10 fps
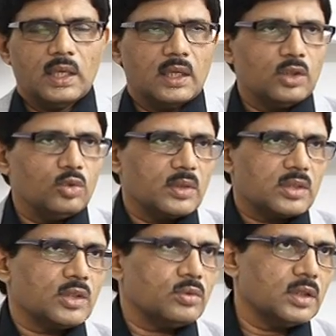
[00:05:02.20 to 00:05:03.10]
You must
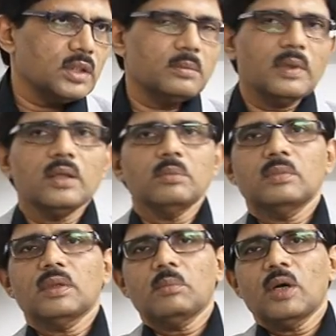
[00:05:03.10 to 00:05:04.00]
have heard, madam,
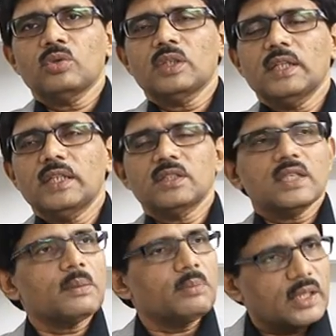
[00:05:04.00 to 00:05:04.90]
about the laser
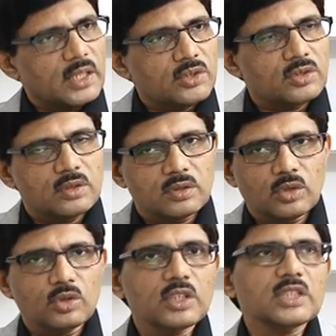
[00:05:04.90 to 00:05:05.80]
applications
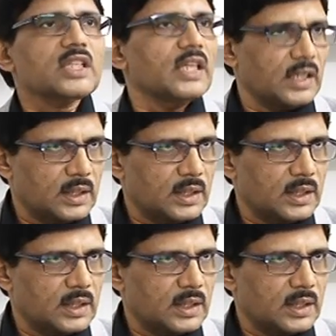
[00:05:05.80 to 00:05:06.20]
on the skin.